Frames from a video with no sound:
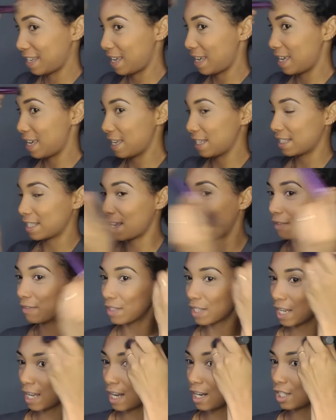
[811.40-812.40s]
guess I have
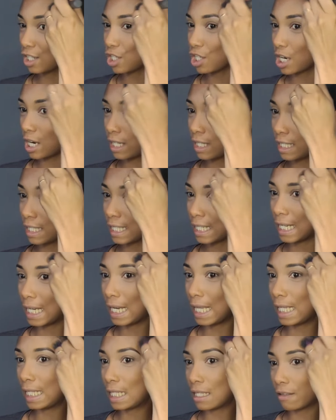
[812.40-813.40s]
to get a
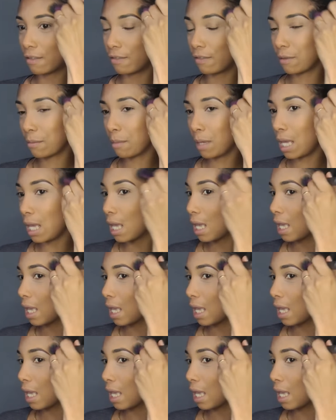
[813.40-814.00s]
translator for me.